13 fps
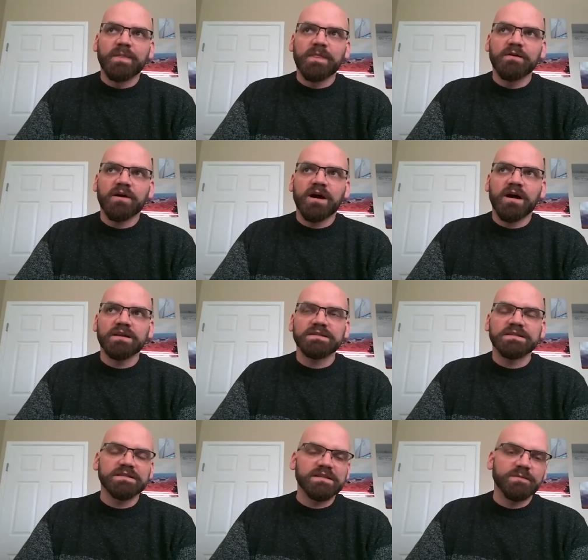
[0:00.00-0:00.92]
your
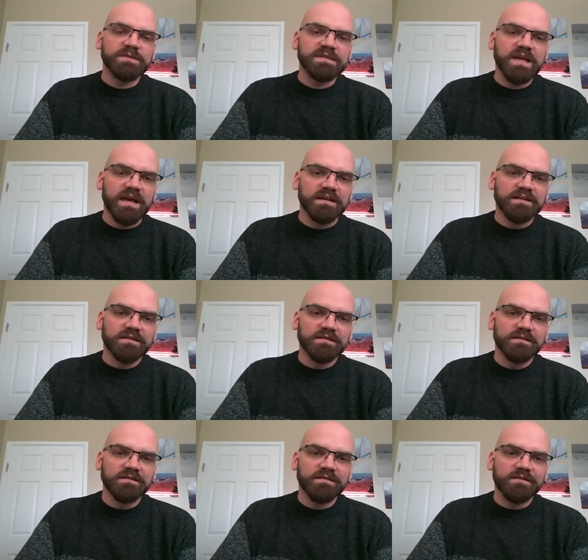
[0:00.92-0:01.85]
audience is upset
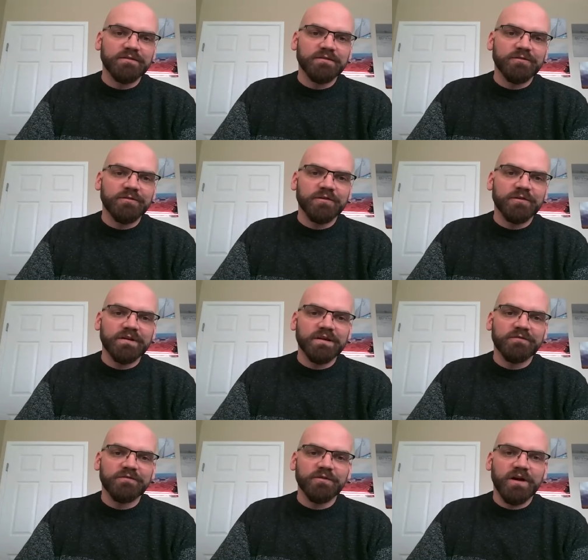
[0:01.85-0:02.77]
or
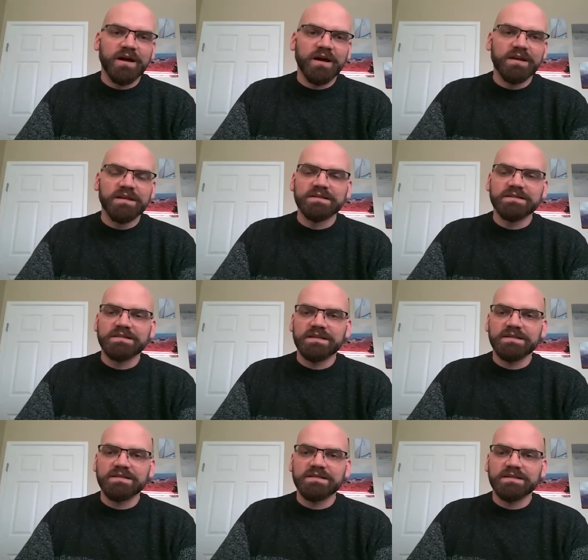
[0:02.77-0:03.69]
if your audience
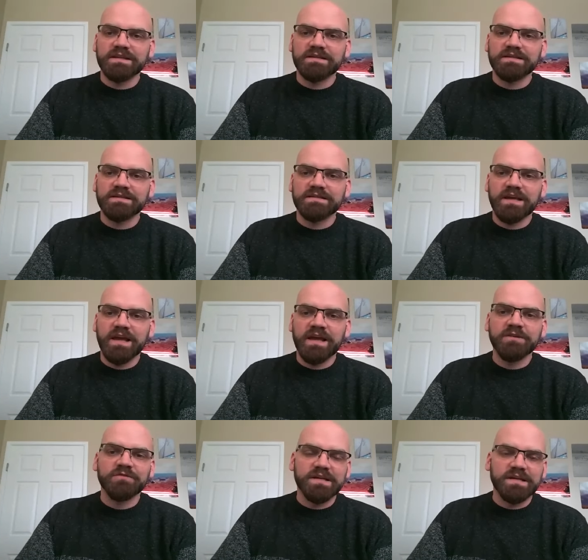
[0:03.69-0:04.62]
is is
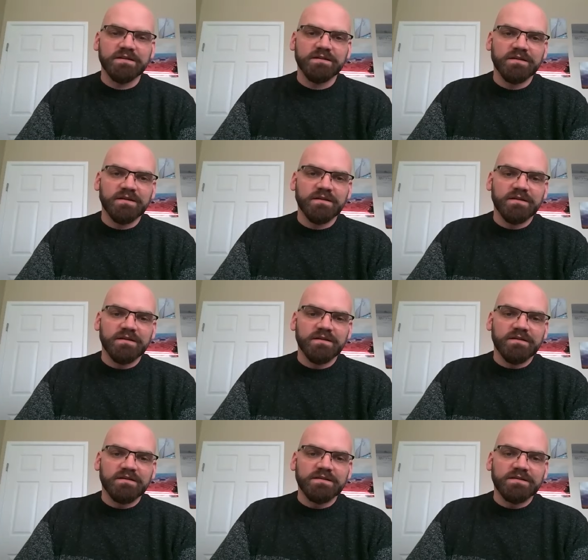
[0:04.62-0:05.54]
angry
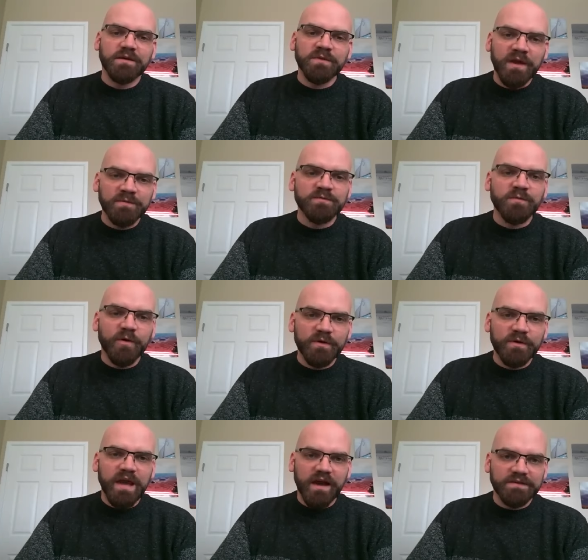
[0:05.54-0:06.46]
sometimes what
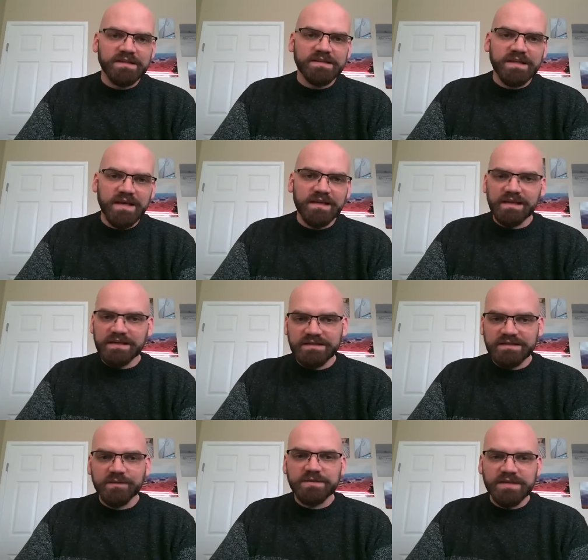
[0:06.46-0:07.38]
we have to say is
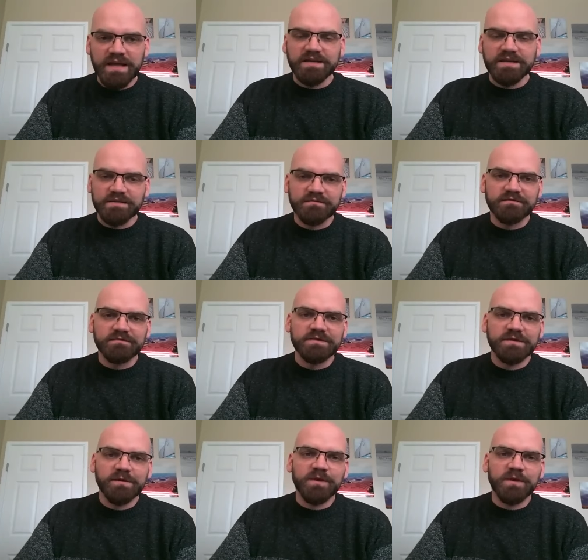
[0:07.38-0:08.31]
upsetting
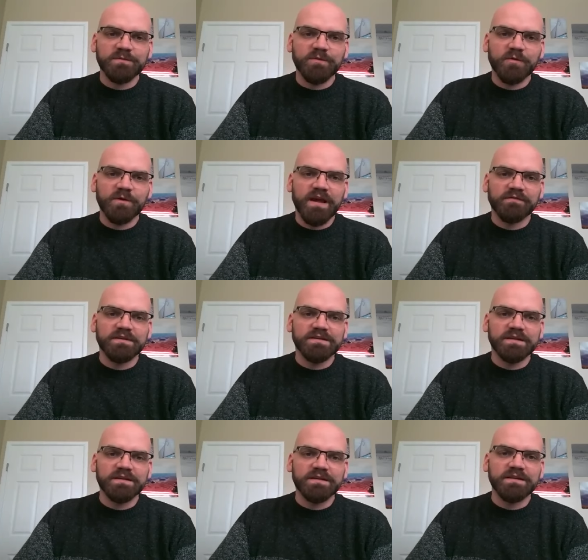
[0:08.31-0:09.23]
sometimes what we have to
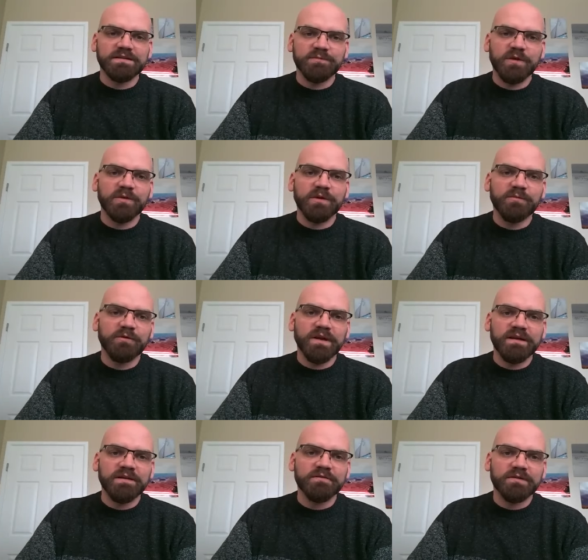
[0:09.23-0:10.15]
say does make people
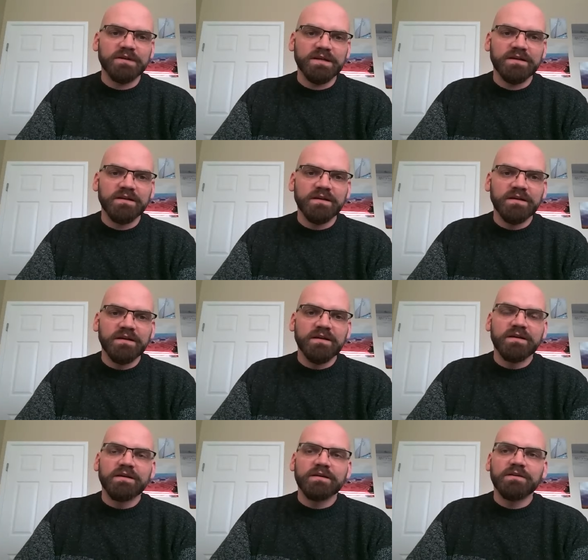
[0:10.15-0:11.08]
angry
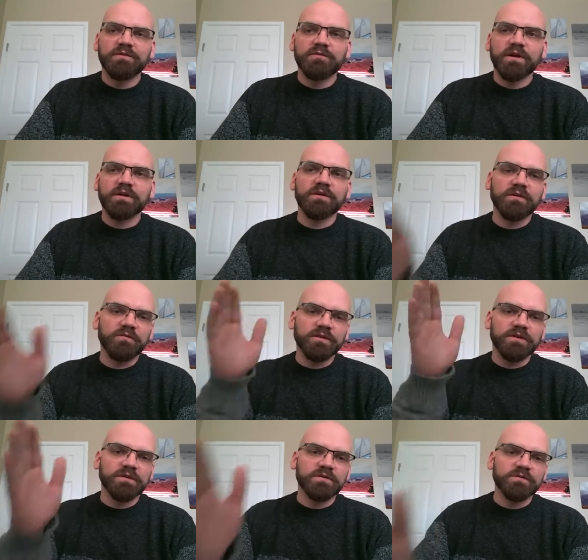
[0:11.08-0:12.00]
you want to look for
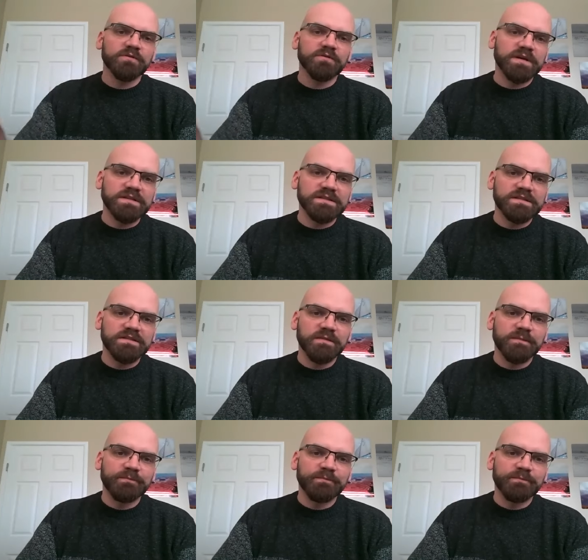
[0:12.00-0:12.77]
congruence